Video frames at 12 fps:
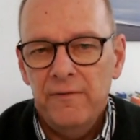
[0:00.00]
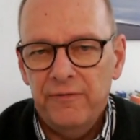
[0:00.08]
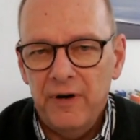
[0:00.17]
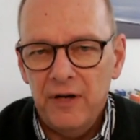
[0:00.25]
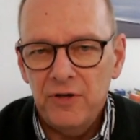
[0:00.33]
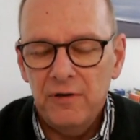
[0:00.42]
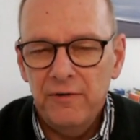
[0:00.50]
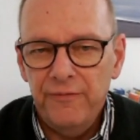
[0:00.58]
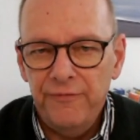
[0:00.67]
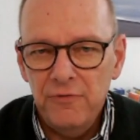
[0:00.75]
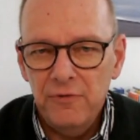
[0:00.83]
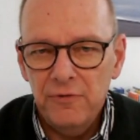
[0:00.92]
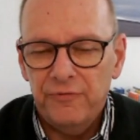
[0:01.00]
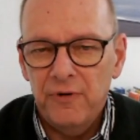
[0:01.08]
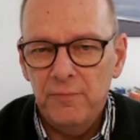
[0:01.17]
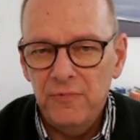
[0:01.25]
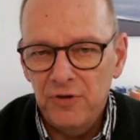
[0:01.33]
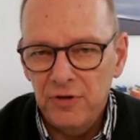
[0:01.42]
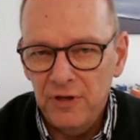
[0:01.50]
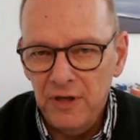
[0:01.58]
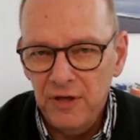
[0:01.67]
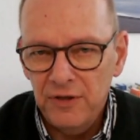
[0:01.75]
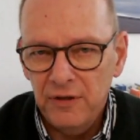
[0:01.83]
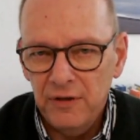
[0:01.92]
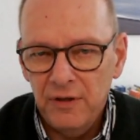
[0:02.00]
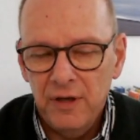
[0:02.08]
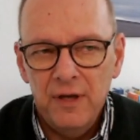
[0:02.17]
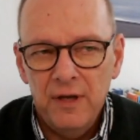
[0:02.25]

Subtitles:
fresh food from the season,